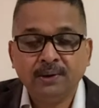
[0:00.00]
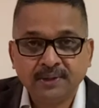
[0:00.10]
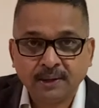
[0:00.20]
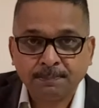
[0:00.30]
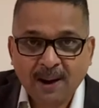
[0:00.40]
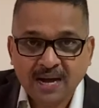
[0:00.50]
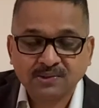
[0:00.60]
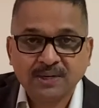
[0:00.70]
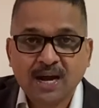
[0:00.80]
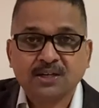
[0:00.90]
the powers
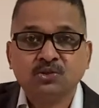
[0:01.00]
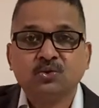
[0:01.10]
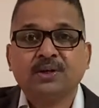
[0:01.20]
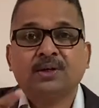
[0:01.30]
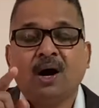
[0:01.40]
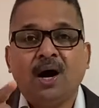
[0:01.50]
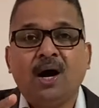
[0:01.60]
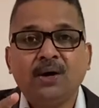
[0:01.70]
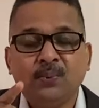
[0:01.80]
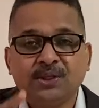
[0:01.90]
of darkness know that
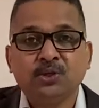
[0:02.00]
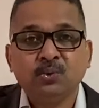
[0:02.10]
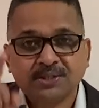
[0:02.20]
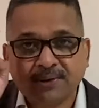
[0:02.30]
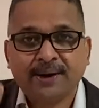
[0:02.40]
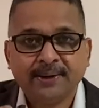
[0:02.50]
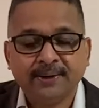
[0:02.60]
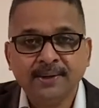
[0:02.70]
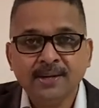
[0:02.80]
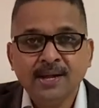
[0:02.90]
God with you is
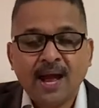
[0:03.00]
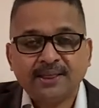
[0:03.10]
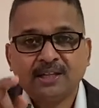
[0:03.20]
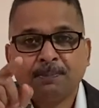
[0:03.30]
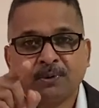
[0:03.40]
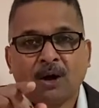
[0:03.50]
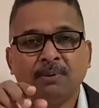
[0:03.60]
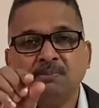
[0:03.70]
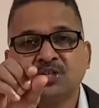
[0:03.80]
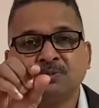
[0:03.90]
greater and that the
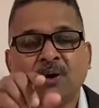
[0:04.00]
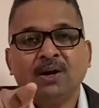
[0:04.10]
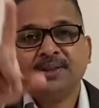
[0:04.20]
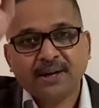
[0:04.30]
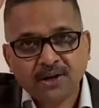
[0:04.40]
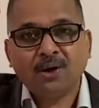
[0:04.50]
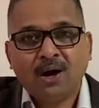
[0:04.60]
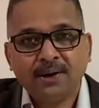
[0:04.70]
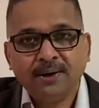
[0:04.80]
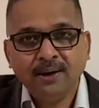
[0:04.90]
problem is smaller than your
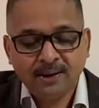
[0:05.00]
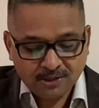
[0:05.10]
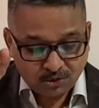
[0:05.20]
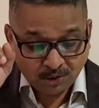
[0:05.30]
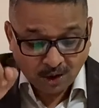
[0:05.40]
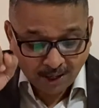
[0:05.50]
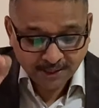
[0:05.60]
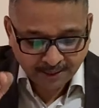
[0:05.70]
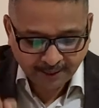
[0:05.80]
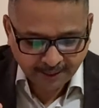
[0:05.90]
God. So God
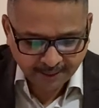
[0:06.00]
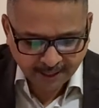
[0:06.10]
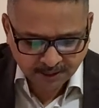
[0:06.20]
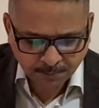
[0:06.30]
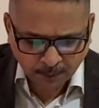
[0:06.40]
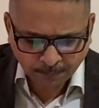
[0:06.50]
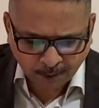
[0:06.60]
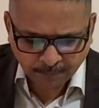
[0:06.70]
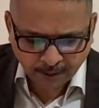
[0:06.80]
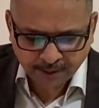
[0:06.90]
is greater in that uh,
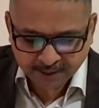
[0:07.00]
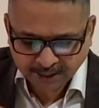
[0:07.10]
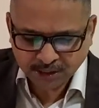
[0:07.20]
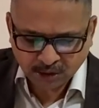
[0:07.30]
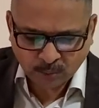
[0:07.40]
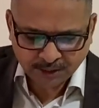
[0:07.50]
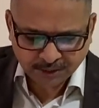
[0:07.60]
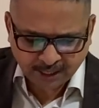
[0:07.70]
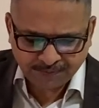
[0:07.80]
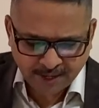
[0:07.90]
uh, in that
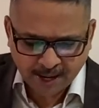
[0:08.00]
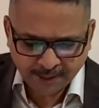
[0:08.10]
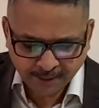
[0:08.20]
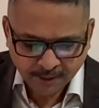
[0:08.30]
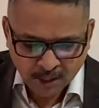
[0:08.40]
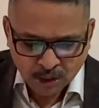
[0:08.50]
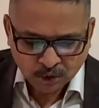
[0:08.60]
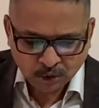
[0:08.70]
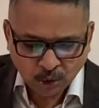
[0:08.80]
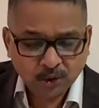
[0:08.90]
situation that we are in.
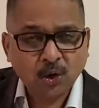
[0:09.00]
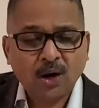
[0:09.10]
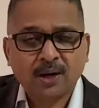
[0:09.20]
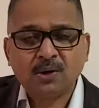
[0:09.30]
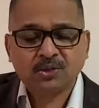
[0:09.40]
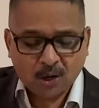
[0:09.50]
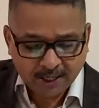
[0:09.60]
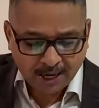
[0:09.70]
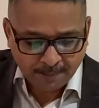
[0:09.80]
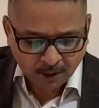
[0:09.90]
So don't go around
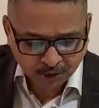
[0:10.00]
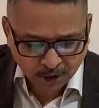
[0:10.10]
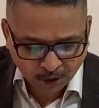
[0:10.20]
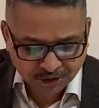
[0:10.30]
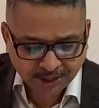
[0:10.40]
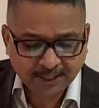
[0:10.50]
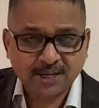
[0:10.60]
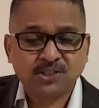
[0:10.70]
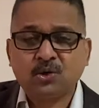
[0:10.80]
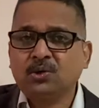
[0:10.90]
talking about your
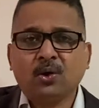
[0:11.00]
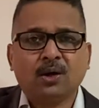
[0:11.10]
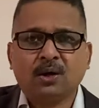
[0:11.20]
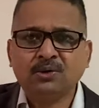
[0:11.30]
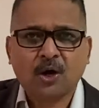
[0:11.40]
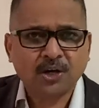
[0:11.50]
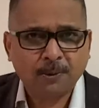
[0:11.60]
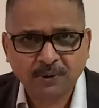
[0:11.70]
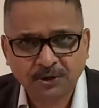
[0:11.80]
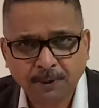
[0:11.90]
sickness. Don't go around talking
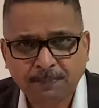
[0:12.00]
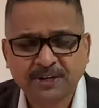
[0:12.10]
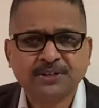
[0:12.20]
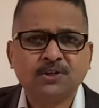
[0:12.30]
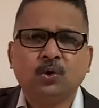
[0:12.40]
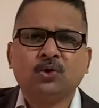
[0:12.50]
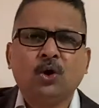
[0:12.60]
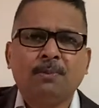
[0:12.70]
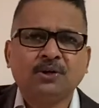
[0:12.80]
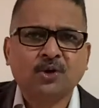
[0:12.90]
about your depression. Don't
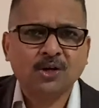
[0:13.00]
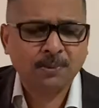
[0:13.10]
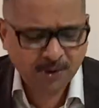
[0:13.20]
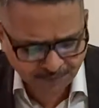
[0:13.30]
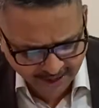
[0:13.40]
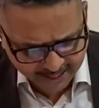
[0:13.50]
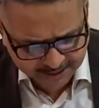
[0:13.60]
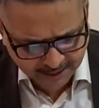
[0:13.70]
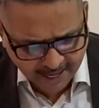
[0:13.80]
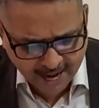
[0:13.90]
go about talking about your
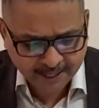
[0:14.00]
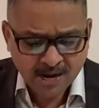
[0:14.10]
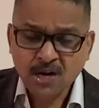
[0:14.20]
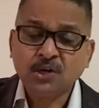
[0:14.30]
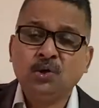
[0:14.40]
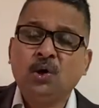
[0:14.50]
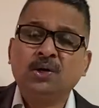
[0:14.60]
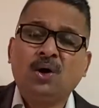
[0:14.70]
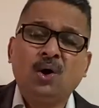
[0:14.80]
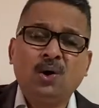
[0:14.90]
financial lack.
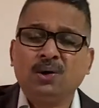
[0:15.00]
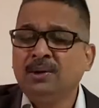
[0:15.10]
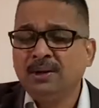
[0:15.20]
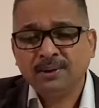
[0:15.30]
Don't go